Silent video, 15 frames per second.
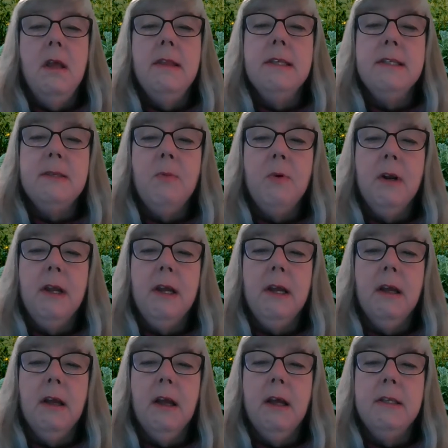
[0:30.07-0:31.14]
This
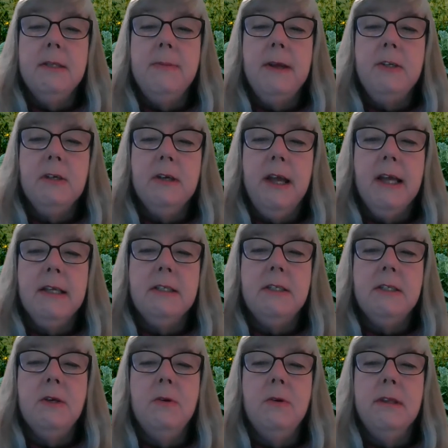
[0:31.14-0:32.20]
morning, a special
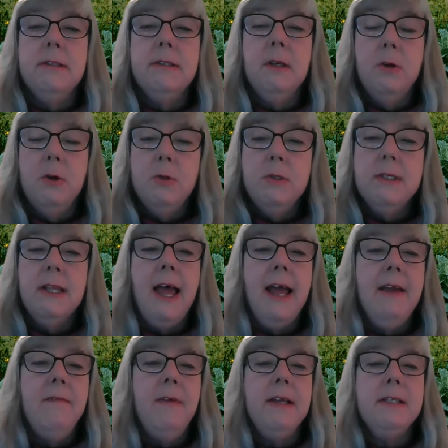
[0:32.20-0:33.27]
guest whose
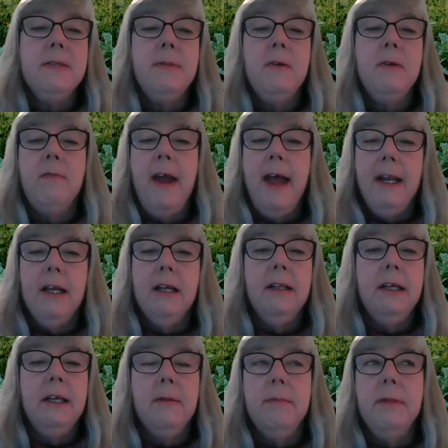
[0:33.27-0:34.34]
life has been
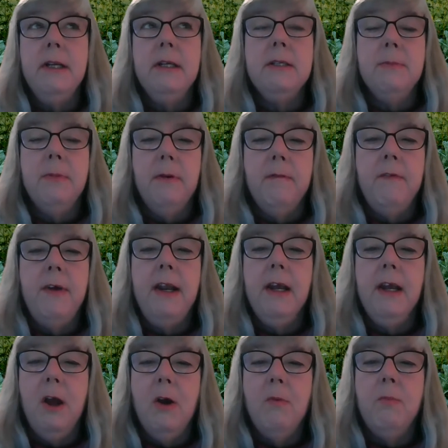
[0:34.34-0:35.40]
radically committed to
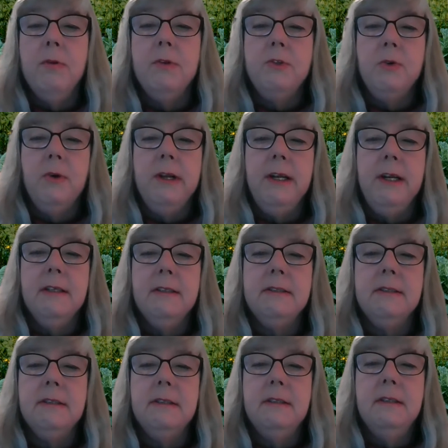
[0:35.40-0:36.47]
prophetic hope will join
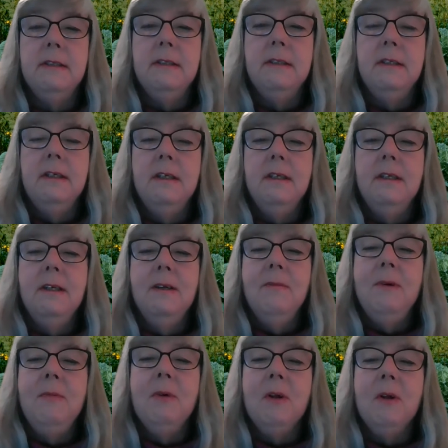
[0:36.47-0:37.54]
us.
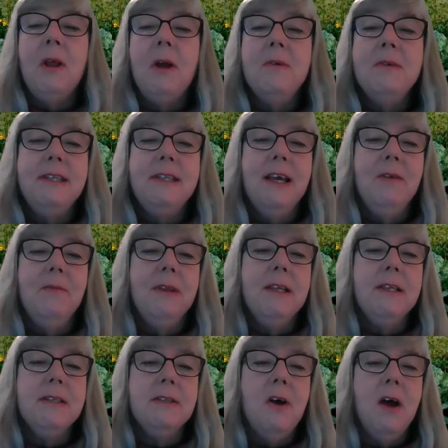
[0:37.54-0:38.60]
We will close then with
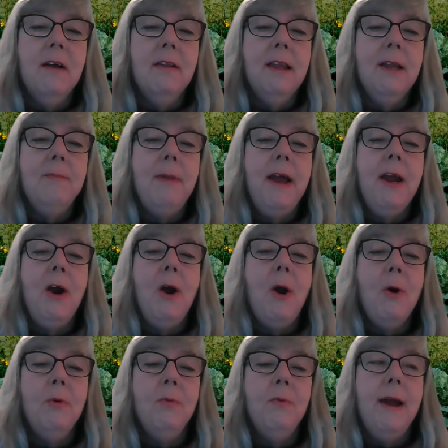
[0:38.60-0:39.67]
a song led by our
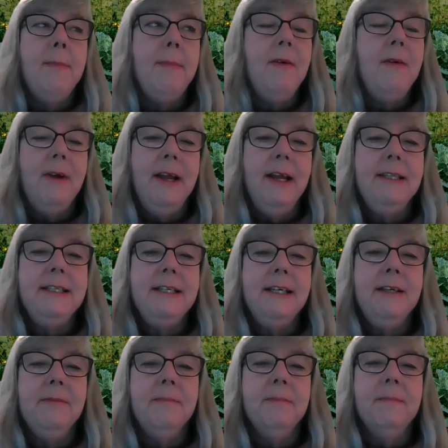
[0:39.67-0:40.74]
own Rabbi Randy.